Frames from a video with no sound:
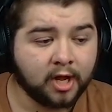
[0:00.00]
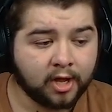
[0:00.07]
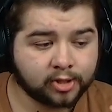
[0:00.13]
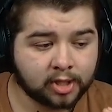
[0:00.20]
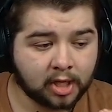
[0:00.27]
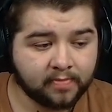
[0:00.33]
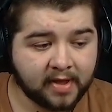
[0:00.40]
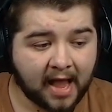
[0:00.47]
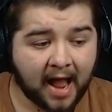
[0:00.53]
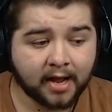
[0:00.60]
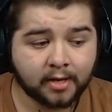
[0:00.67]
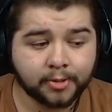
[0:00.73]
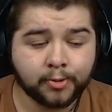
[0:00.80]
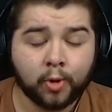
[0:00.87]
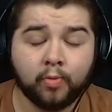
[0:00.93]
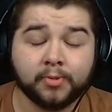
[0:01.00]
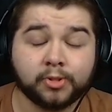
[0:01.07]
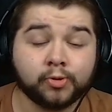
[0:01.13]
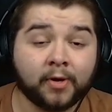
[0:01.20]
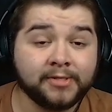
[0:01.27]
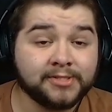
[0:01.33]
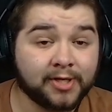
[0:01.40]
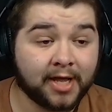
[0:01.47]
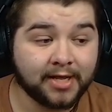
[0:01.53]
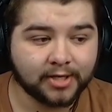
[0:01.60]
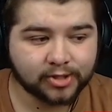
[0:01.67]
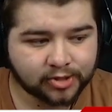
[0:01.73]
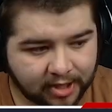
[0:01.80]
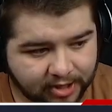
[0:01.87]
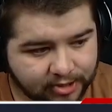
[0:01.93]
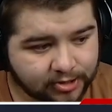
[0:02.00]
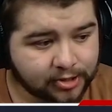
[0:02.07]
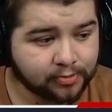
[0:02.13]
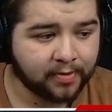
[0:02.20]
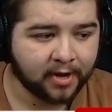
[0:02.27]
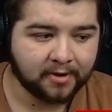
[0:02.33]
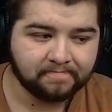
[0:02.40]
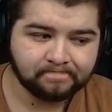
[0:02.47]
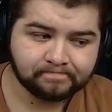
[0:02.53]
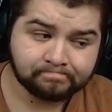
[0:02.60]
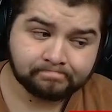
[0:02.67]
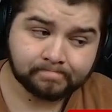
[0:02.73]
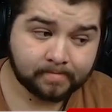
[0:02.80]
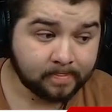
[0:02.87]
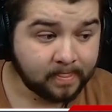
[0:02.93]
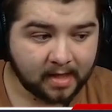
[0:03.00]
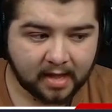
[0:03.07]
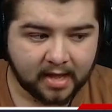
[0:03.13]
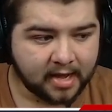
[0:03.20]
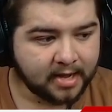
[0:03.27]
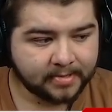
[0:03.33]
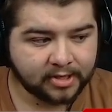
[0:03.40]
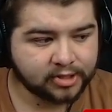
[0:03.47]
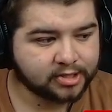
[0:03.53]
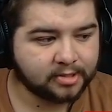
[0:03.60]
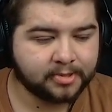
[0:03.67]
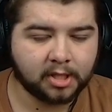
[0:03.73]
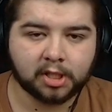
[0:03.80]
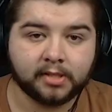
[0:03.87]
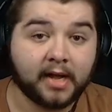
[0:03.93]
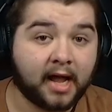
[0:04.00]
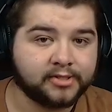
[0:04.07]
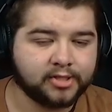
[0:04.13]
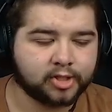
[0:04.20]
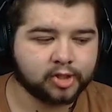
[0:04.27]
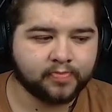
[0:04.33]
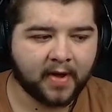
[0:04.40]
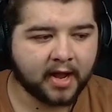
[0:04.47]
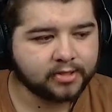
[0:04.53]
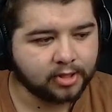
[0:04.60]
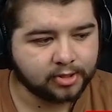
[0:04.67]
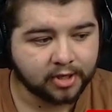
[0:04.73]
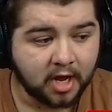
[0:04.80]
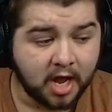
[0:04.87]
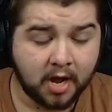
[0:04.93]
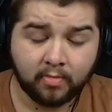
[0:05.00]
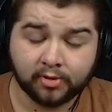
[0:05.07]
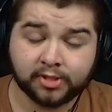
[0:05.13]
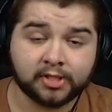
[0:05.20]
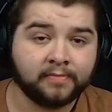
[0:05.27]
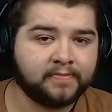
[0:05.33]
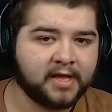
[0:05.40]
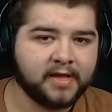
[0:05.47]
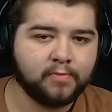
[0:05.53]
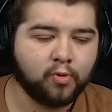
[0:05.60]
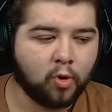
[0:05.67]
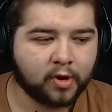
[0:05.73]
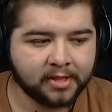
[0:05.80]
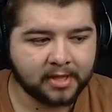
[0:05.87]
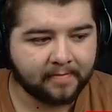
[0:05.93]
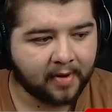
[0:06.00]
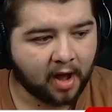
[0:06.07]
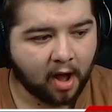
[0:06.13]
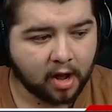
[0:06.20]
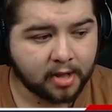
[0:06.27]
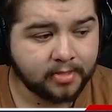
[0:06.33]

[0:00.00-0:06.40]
It's going to be Okafor with 28 assists, but this division, as expected, was a complete walk in the park.